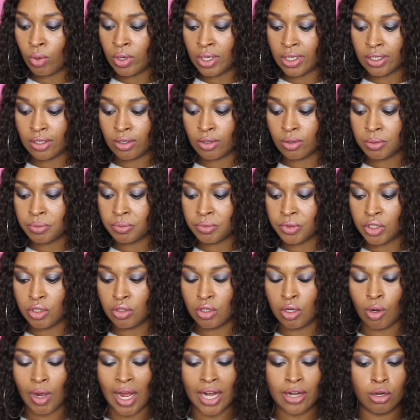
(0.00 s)
well,
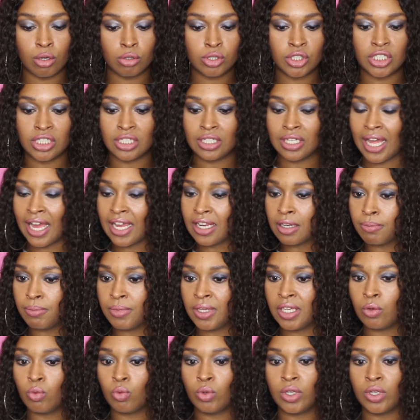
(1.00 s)
I know she liked me.